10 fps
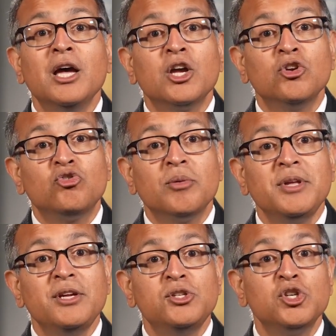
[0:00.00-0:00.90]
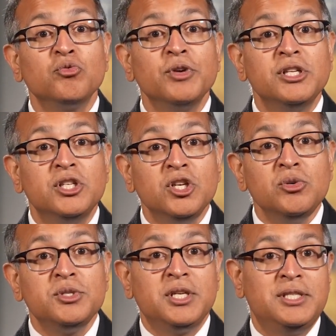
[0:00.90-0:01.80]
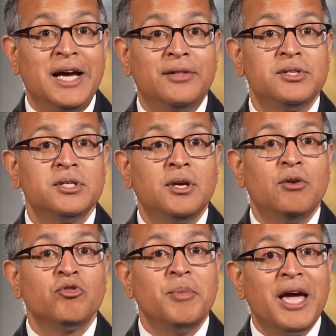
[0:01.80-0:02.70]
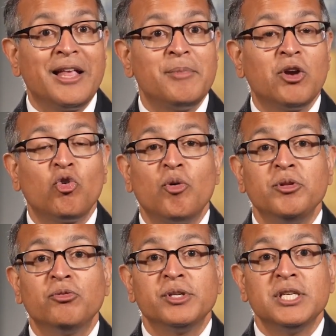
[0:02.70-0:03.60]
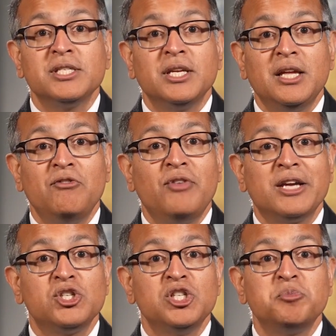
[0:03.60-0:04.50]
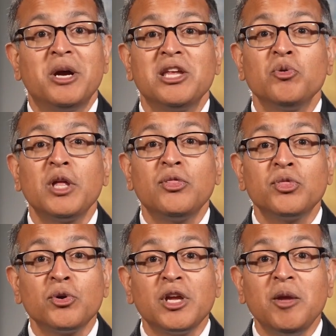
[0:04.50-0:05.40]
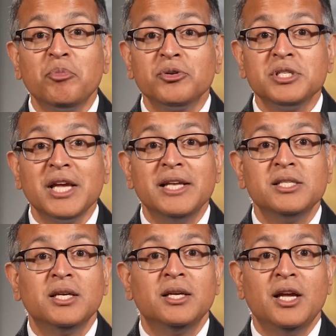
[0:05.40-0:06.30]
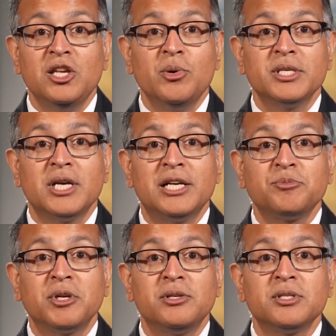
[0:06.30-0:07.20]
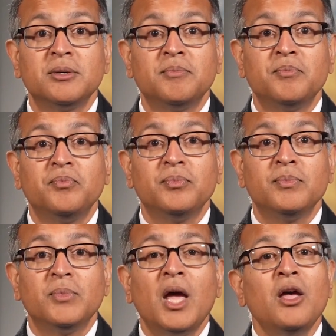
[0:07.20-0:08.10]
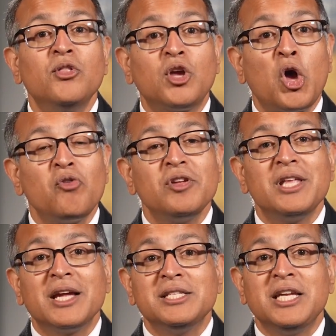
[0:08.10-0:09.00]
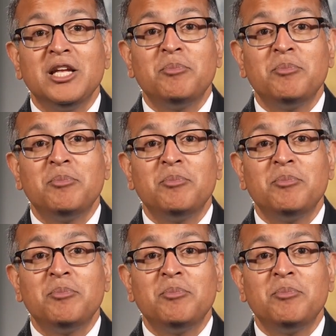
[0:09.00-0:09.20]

contributed to reduced deaths from antimicrobial resistant infections by nearly 30% in US hospitals. The COVID 19